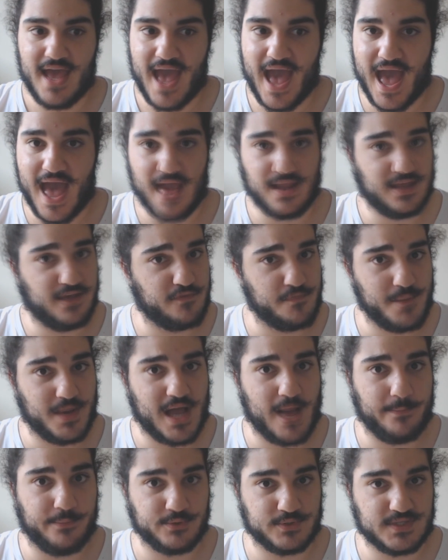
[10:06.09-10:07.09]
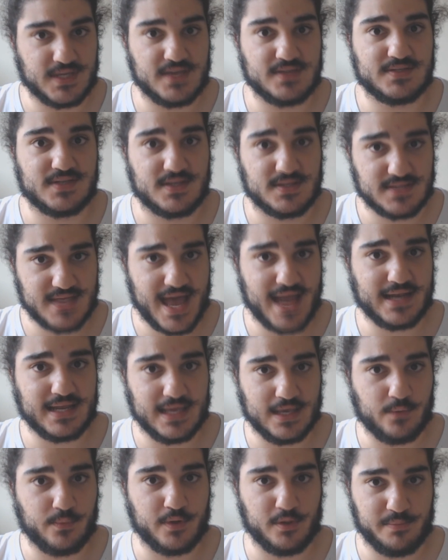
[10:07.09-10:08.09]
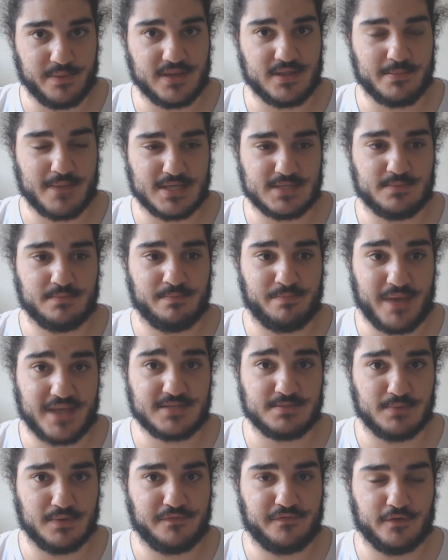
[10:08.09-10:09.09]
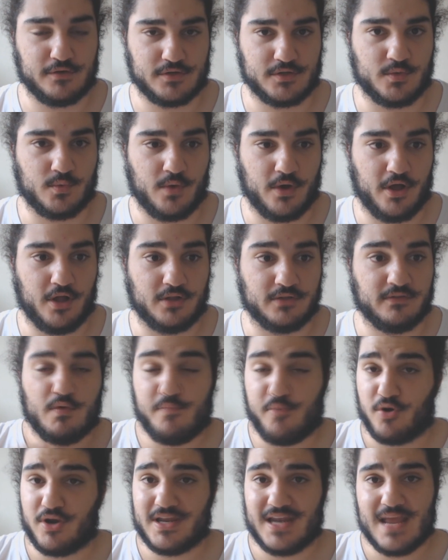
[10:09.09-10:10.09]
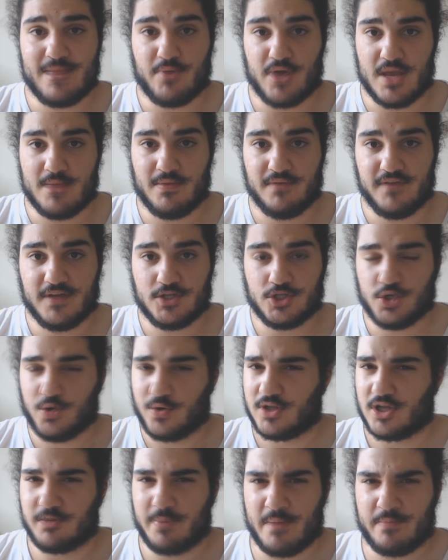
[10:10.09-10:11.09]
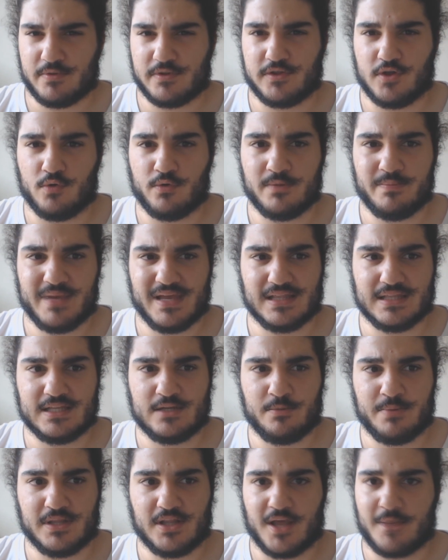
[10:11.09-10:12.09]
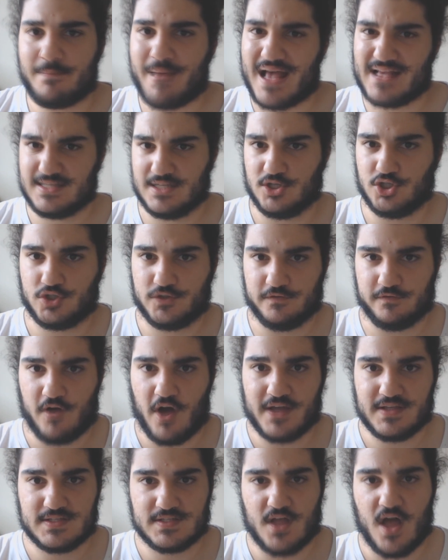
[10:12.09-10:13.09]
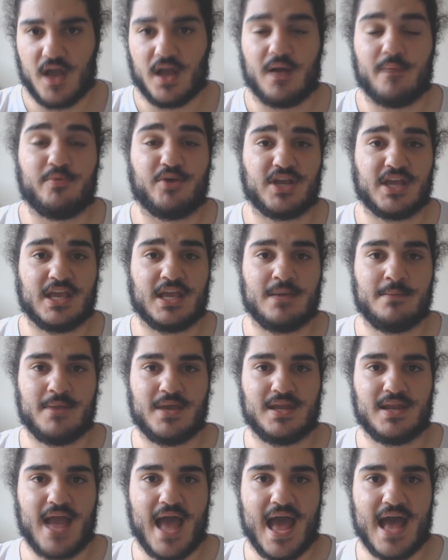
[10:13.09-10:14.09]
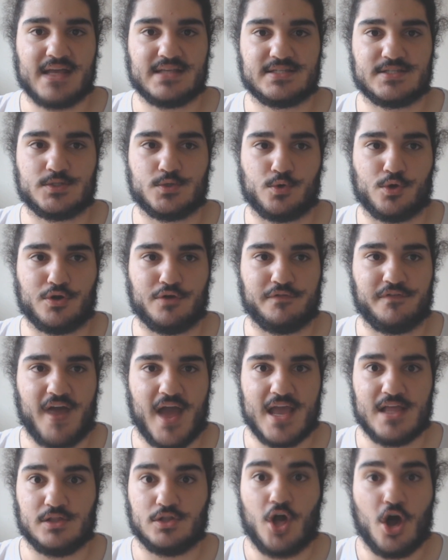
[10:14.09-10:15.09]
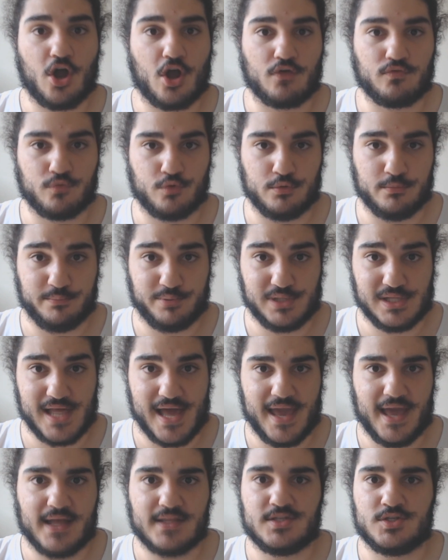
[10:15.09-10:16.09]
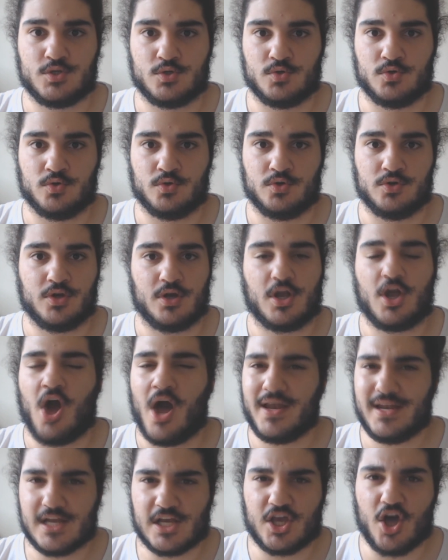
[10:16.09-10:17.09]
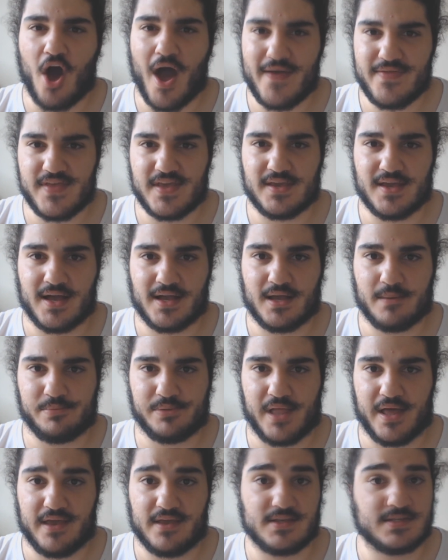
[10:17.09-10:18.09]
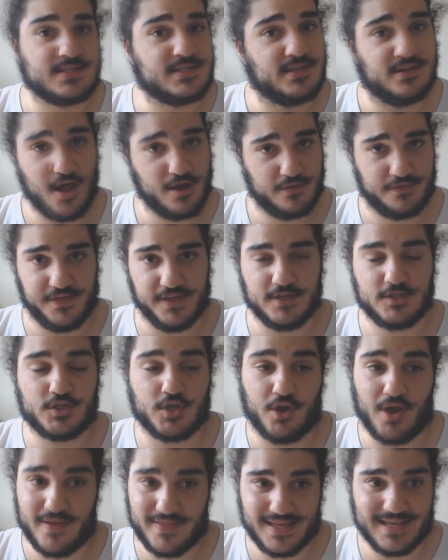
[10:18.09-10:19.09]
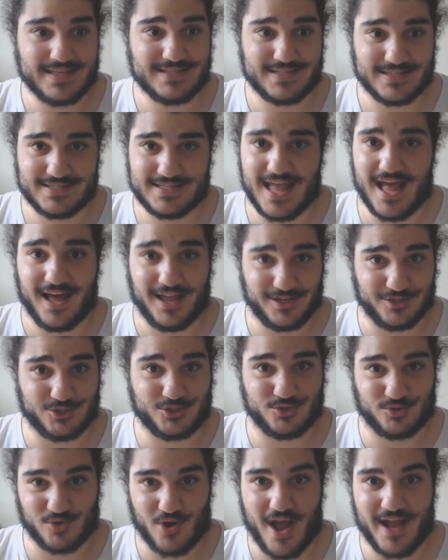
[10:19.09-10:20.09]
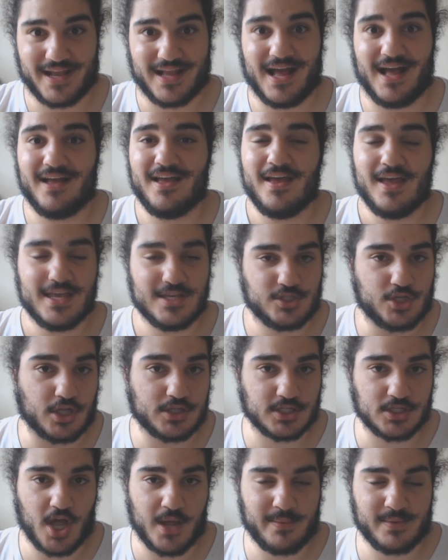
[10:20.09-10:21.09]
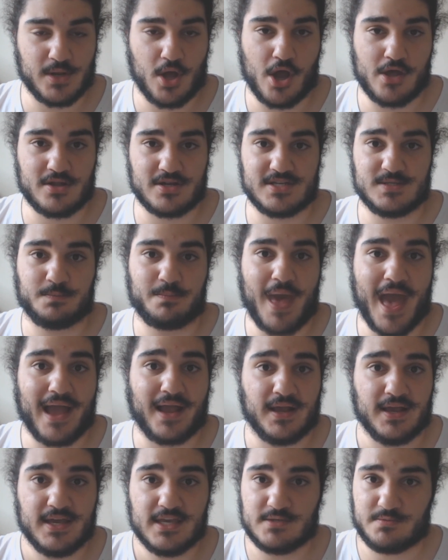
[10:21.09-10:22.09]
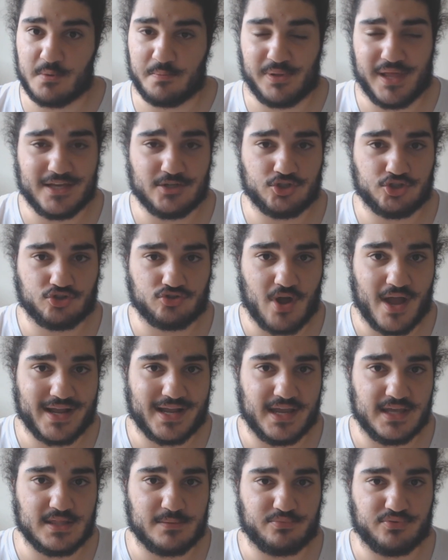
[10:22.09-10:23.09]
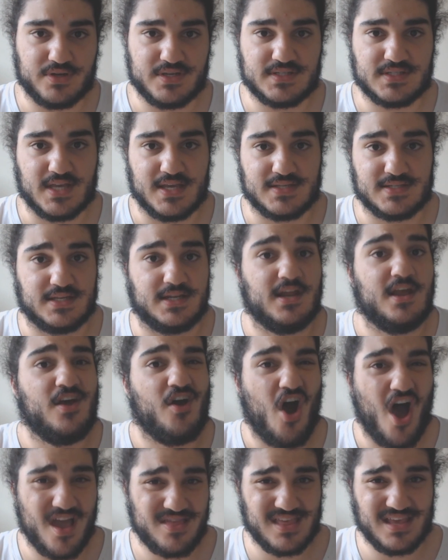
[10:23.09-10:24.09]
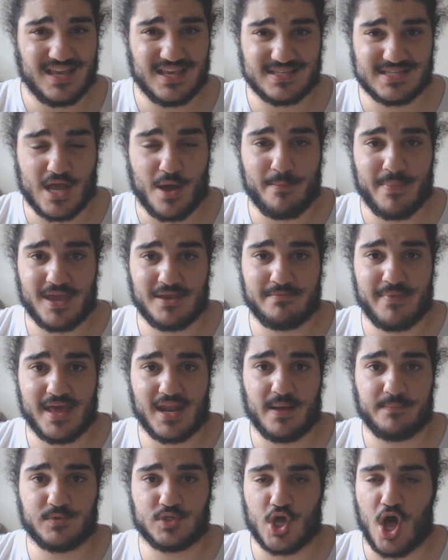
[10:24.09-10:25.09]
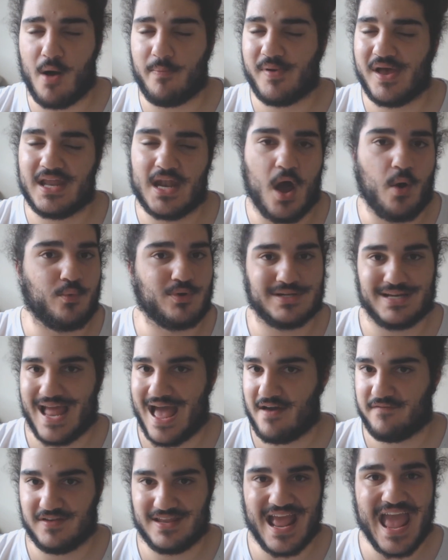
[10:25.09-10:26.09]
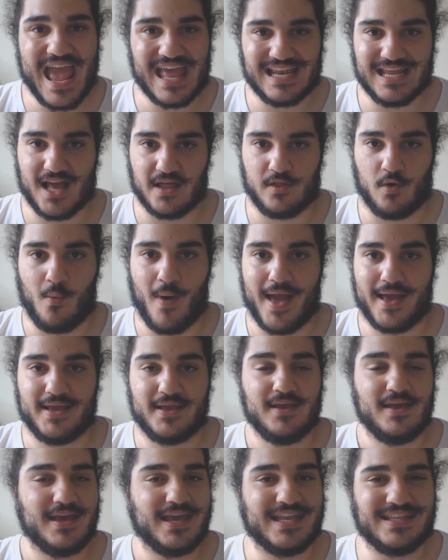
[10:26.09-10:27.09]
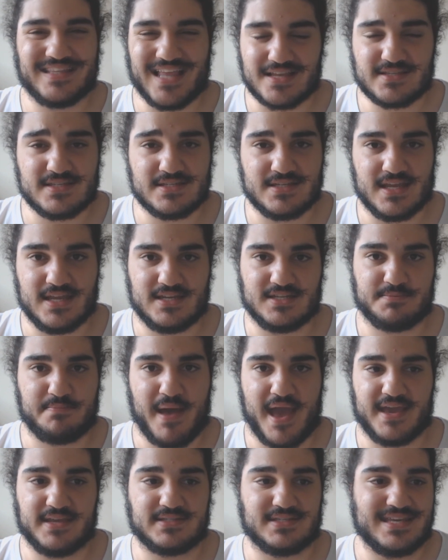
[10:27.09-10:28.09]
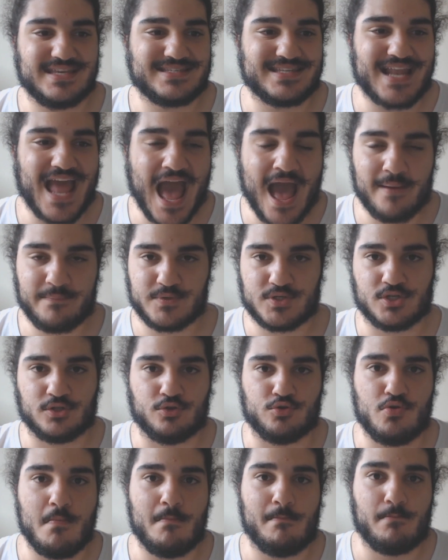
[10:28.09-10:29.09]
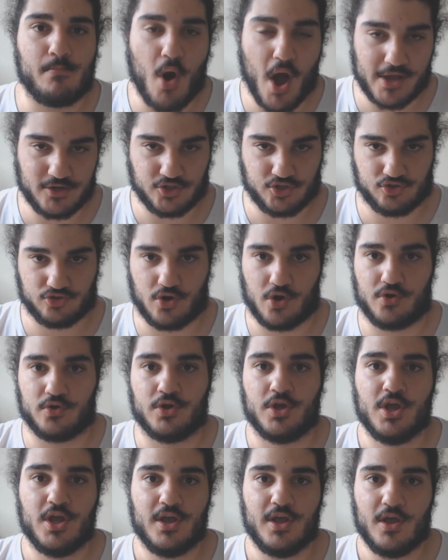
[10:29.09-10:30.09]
And give him a couple seasons and he will be the best midfielder in the world. We brought in Ibrahimovic, who a lot of people thought would be a little bit like Bastian Schweinsteiger, bringing him in as sort of a locker room player to kind of guide the younger players. I don't think so. I think he's the starting striker. He's got the number 9 on his back. He's been playing striker in the preseason. I think he's our main man up top, and I wouldn't have it any other way. He doesn't need his pace. He's an absolute maestro,